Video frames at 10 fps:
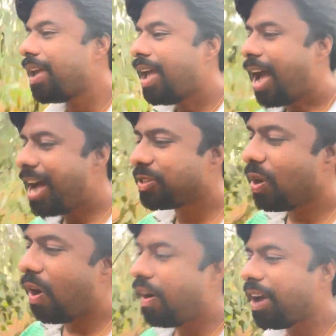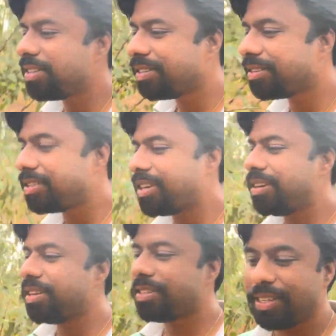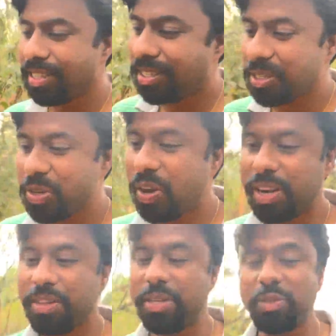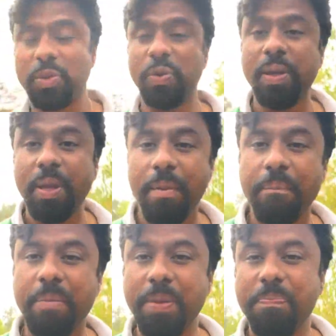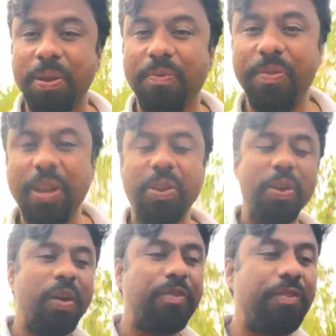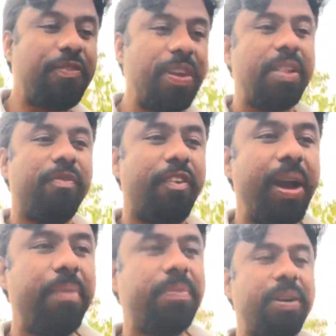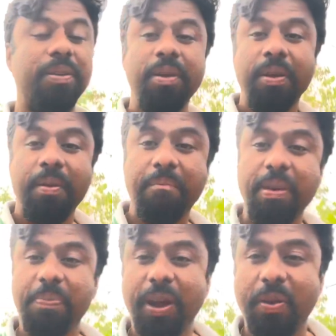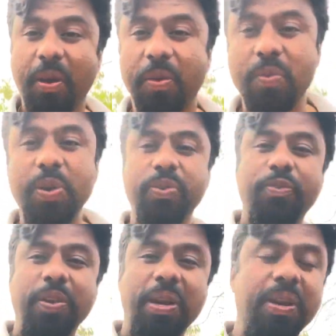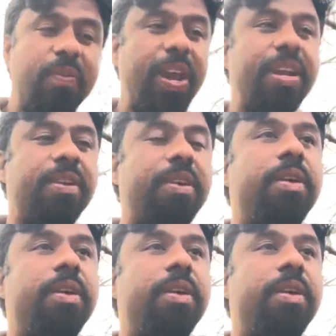As long as this is not understood, people will not feel vibrant. People are not going to feel great.